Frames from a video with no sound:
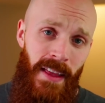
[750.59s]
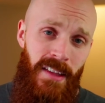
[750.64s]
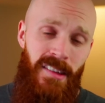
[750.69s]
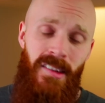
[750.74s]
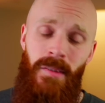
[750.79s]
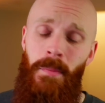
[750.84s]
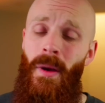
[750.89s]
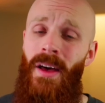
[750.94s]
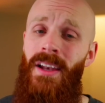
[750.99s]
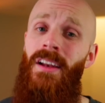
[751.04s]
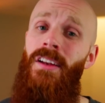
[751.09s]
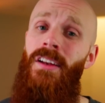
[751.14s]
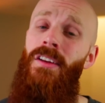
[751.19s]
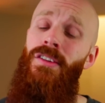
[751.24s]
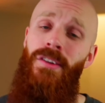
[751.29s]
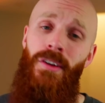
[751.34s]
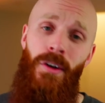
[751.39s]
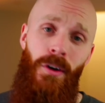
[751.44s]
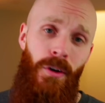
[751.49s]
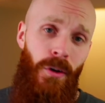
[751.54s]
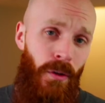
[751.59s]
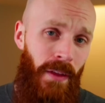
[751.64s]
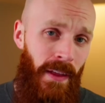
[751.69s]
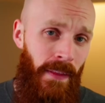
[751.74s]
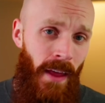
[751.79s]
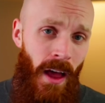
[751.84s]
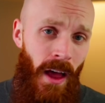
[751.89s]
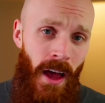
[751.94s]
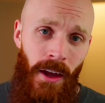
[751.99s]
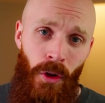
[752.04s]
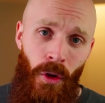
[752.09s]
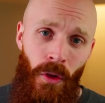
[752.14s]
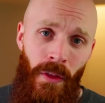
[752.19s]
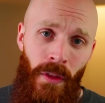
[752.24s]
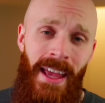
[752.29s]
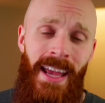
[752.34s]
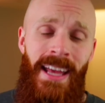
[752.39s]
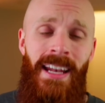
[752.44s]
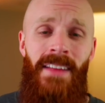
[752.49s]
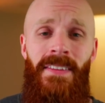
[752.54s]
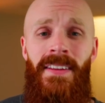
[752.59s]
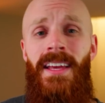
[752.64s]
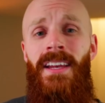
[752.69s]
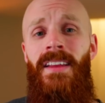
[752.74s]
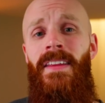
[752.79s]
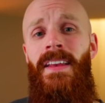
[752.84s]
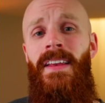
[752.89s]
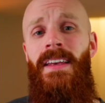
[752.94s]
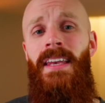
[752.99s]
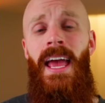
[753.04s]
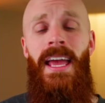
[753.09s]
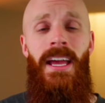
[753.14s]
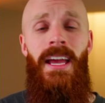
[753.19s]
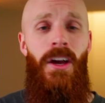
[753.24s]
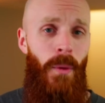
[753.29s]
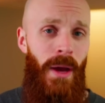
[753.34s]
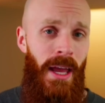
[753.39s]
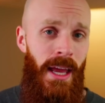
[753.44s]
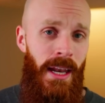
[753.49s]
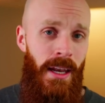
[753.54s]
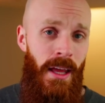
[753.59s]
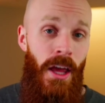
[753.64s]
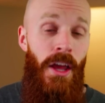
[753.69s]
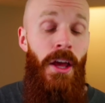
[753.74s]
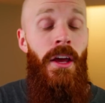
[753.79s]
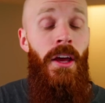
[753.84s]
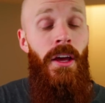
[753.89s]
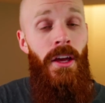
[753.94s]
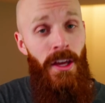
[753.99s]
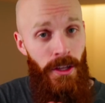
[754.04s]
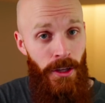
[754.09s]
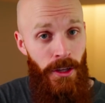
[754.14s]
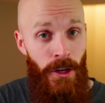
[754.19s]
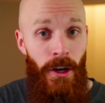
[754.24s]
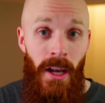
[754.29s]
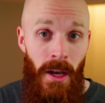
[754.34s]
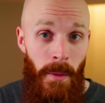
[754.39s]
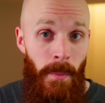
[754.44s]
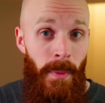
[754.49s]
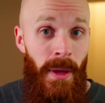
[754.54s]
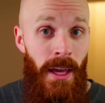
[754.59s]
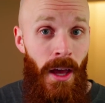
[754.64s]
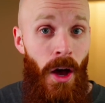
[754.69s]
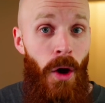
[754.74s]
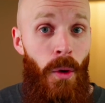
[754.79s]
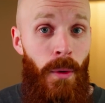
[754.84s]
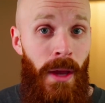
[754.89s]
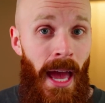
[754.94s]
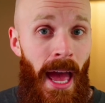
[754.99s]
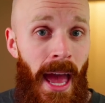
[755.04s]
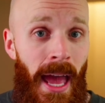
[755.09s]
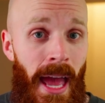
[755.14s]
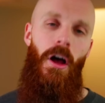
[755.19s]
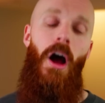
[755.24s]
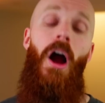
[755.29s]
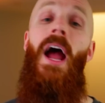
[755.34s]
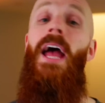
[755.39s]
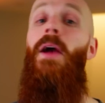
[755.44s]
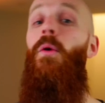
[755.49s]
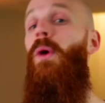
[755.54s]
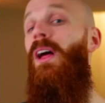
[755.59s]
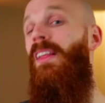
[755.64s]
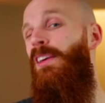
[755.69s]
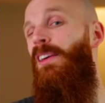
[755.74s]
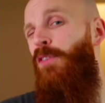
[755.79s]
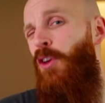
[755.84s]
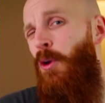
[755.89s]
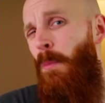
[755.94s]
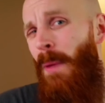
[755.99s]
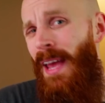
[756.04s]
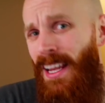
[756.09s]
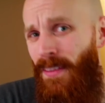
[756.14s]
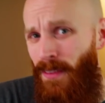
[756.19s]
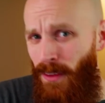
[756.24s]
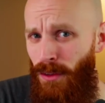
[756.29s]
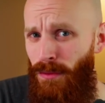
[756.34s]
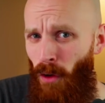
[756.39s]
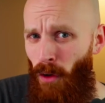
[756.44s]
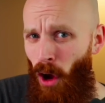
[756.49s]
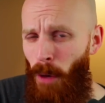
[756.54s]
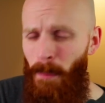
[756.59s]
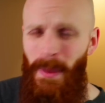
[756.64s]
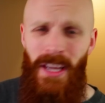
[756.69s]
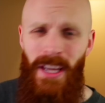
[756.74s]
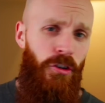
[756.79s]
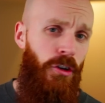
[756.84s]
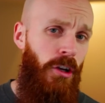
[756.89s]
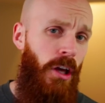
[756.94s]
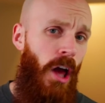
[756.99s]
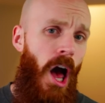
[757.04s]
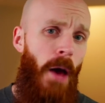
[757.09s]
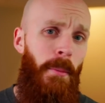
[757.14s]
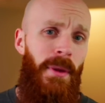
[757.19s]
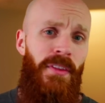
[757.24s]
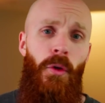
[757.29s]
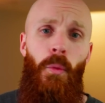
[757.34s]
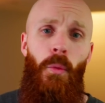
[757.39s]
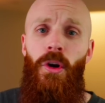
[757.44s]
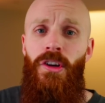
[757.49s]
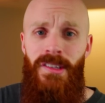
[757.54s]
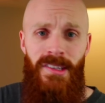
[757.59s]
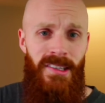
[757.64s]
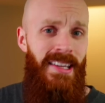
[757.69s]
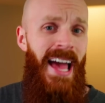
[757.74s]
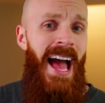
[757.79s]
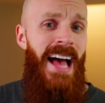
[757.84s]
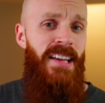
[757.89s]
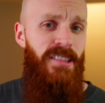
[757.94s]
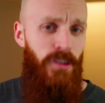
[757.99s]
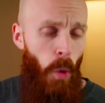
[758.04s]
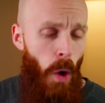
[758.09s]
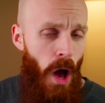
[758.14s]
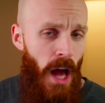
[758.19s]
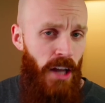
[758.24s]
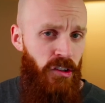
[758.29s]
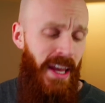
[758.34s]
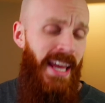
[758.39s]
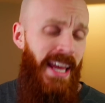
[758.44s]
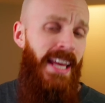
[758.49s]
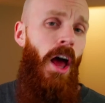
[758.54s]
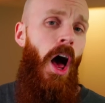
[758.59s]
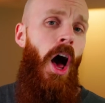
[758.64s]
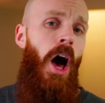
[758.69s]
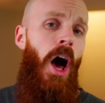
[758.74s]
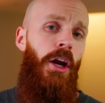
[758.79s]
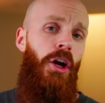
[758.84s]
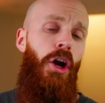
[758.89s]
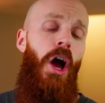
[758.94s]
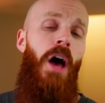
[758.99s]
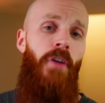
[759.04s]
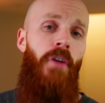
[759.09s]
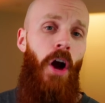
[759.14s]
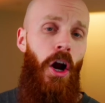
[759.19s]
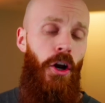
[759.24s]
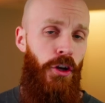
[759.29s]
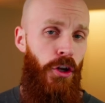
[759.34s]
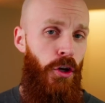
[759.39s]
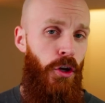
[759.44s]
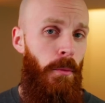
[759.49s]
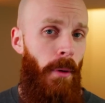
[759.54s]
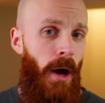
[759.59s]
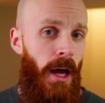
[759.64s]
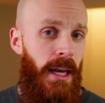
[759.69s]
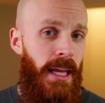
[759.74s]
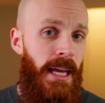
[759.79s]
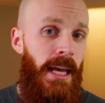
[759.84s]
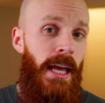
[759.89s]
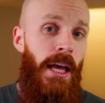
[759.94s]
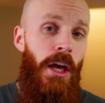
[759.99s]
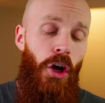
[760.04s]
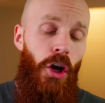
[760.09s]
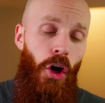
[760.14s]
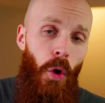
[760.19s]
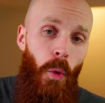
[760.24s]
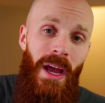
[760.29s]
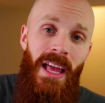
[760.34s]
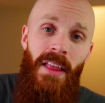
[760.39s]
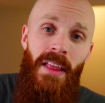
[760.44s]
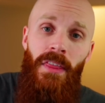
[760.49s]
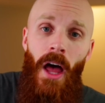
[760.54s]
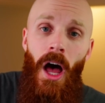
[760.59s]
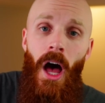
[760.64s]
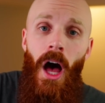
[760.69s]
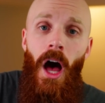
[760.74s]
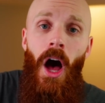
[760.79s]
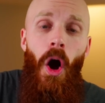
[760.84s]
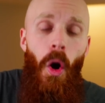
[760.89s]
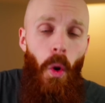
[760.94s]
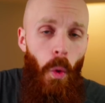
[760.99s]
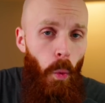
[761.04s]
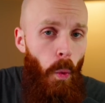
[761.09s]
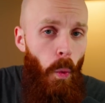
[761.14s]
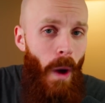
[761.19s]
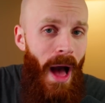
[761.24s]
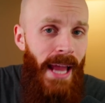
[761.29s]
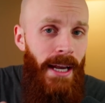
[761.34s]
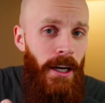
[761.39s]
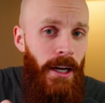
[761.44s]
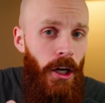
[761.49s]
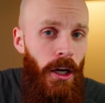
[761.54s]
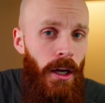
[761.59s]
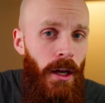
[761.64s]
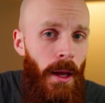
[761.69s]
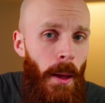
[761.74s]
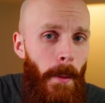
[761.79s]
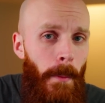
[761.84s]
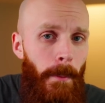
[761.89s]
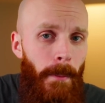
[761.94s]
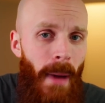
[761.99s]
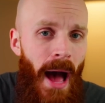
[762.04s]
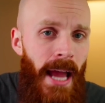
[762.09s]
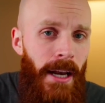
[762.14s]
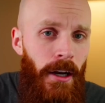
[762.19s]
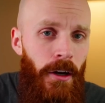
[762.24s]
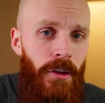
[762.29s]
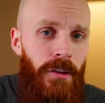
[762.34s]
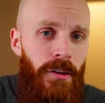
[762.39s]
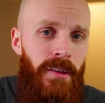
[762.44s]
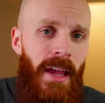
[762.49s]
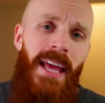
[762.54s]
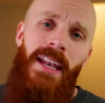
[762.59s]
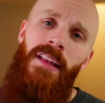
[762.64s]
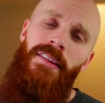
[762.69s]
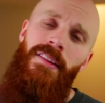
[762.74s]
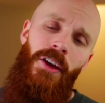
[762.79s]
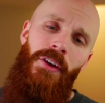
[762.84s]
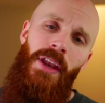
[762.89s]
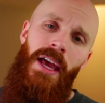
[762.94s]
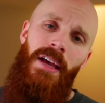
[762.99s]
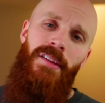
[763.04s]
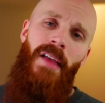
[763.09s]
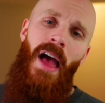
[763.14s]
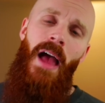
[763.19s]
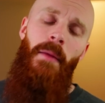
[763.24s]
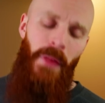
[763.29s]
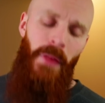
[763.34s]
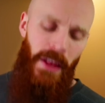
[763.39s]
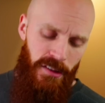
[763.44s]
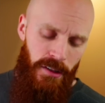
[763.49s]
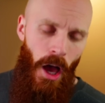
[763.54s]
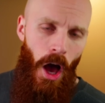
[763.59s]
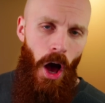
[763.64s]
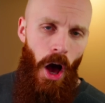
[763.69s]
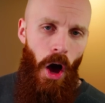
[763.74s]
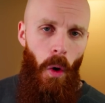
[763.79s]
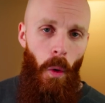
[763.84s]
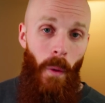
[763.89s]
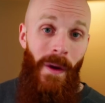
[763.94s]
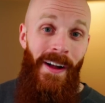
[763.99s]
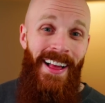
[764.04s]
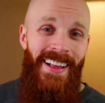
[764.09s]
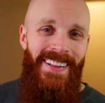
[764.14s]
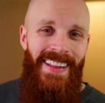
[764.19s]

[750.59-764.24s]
They spun in a circle in the huddle, and at the end of the day, Quinn, you're gonna be okay. All right, well, if you made it this far, make sure to comment the word Sasquatch in honor of our new buddy, Quinn the Whiner Miners. And until next time, let's go.